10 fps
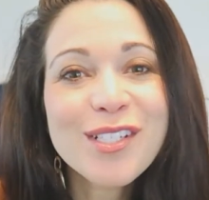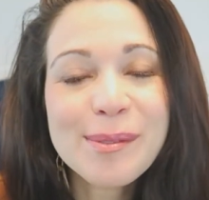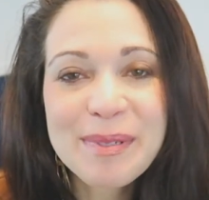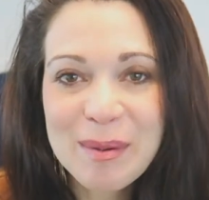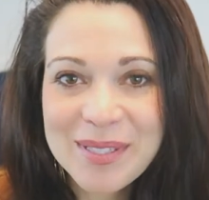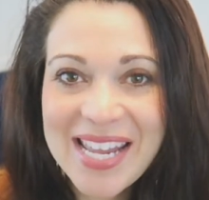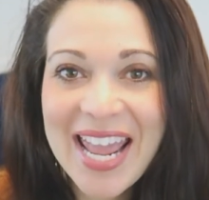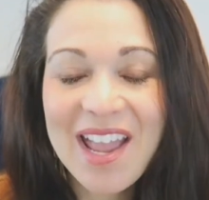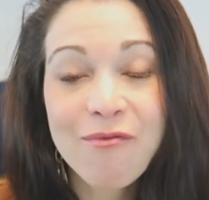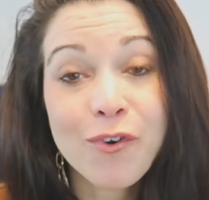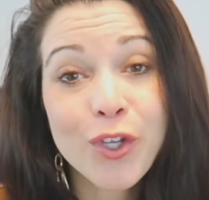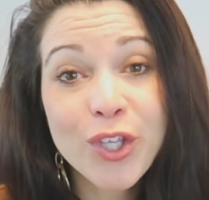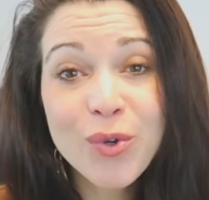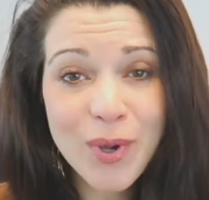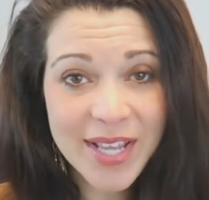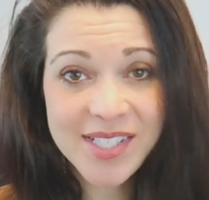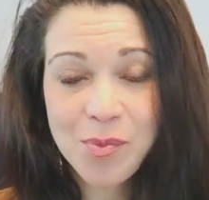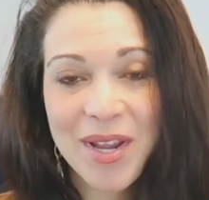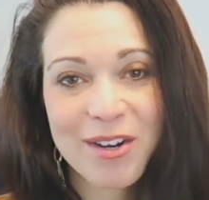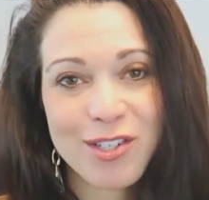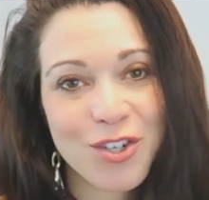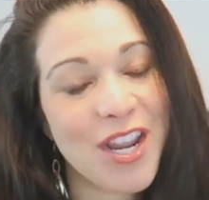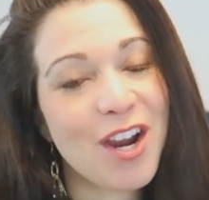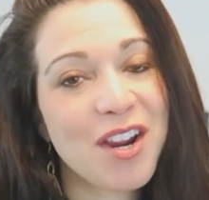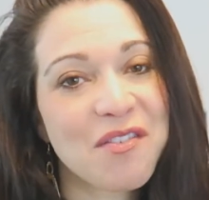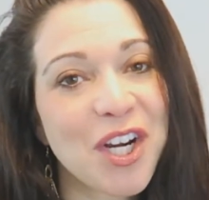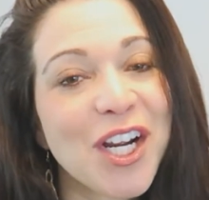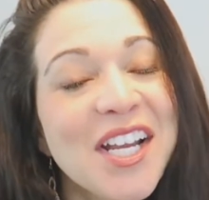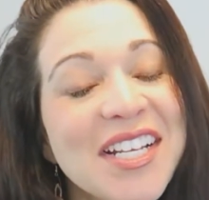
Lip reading: are some tips that I have for you as the parent or caregiver.